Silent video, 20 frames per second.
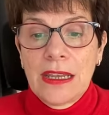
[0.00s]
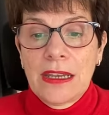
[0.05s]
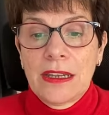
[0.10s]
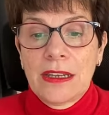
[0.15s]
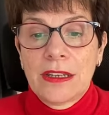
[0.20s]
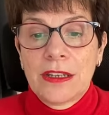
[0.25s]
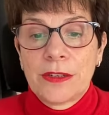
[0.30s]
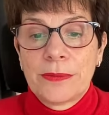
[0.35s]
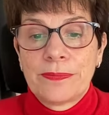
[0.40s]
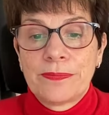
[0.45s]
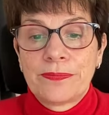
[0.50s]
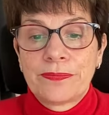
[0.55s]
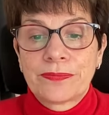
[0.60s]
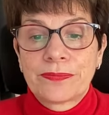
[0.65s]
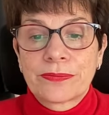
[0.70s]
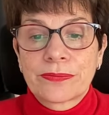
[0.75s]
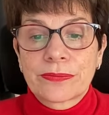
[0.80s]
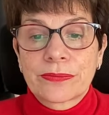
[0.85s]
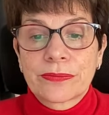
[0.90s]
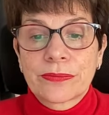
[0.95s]
um,
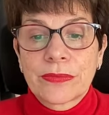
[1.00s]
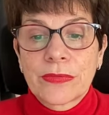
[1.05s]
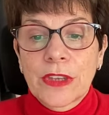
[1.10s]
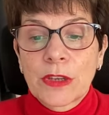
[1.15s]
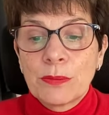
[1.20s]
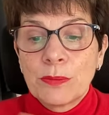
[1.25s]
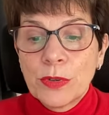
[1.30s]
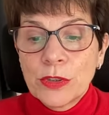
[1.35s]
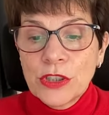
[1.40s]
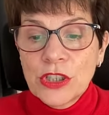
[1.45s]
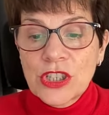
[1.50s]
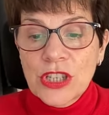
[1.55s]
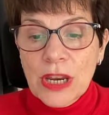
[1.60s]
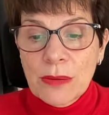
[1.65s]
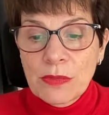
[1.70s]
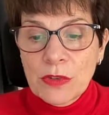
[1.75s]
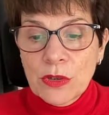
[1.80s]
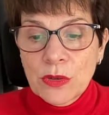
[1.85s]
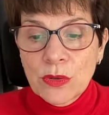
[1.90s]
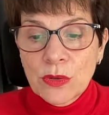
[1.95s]
body
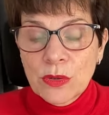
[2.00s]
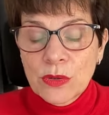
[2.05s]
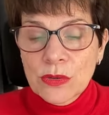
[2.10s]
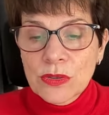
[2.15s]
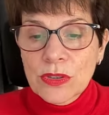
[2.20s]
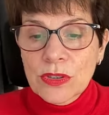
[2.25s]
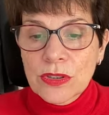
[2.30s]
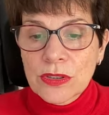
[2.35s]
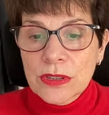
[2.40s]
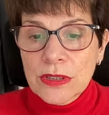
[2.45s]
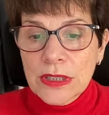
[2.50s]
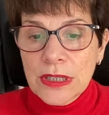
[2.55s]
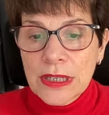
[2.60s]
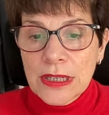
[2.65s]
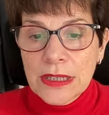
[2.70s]
shape course,